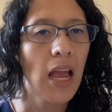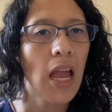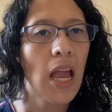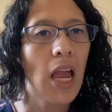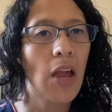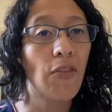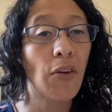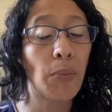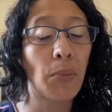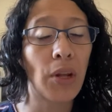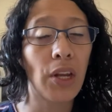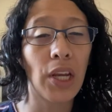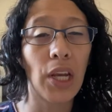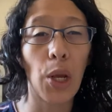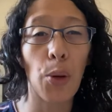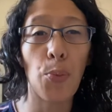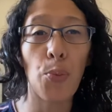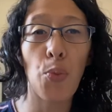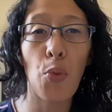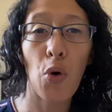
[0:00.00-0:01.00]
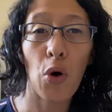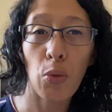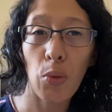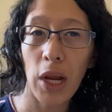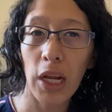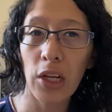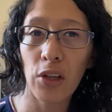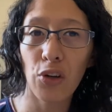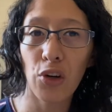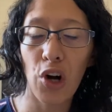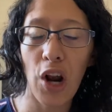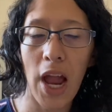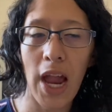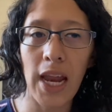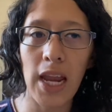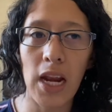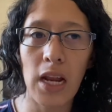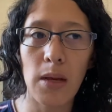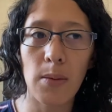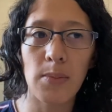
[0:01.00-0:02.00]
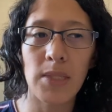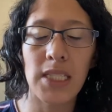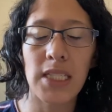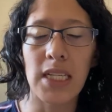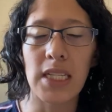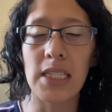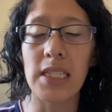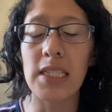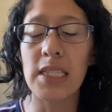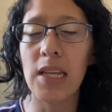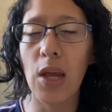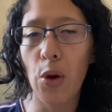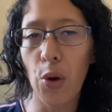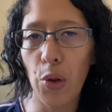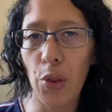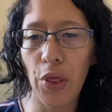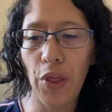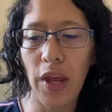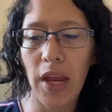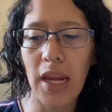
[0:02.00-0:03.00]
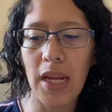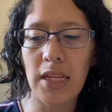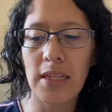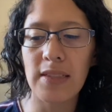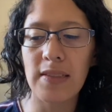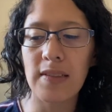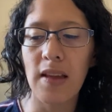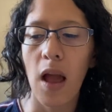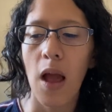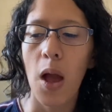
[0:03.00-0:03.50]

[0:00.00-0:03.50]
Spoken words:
if I'm going to get more regular items than sale things,